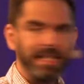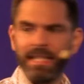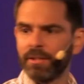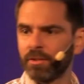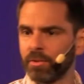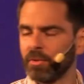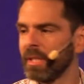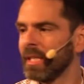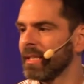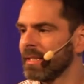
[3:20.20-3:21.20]
need to
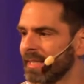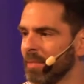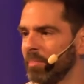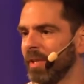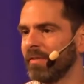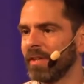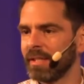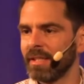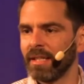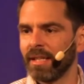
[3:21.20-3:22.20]

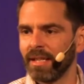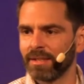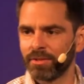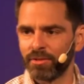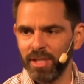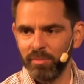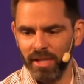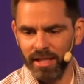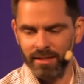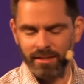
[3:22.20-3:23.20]
simplify and
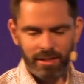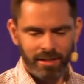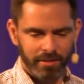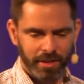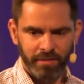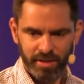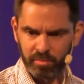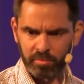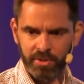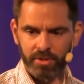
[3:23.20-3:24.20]
streamline our
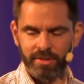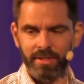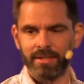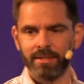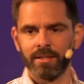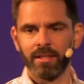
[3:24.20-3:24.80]
development process.